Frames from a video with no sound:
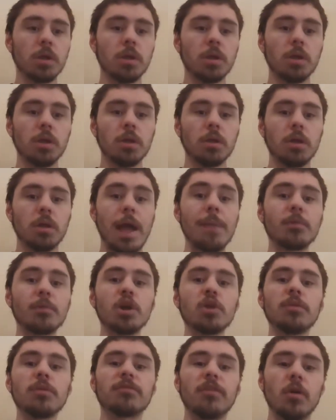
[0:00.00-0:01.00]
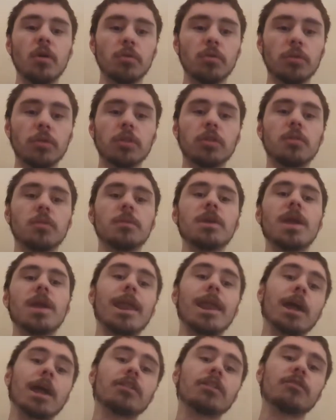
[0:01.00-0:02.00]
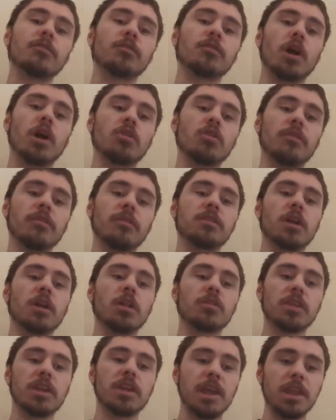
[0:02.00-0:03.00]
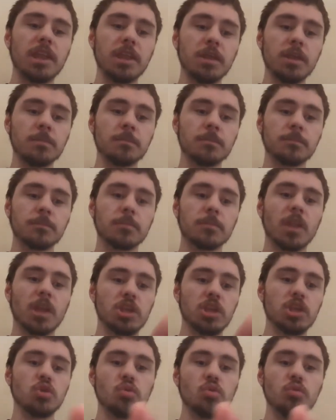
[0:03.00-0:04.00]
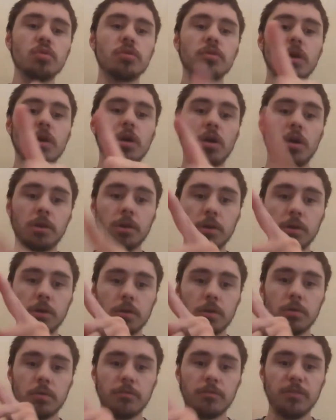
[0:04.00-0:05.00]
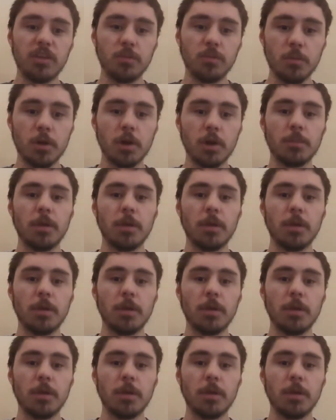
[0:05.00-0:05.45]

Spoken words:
I'm good with phones. To me, and I got this one for $150 Canadian, used on Facebook Marketplace.